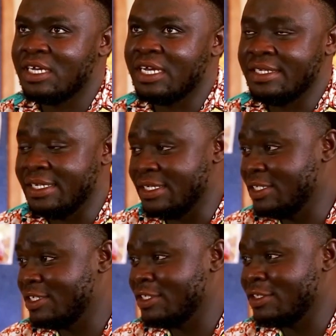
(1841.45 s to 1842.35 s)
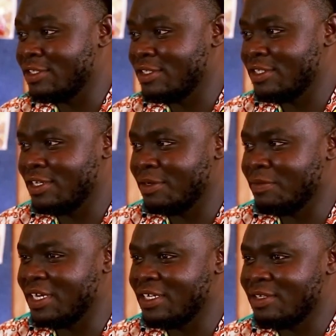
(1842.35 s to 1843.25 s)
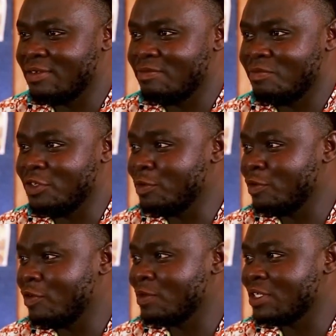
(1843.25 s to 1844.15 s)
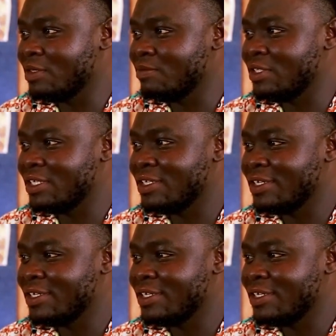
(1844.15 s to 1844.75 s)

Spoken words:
adage in Dagbani, Diongoranamde.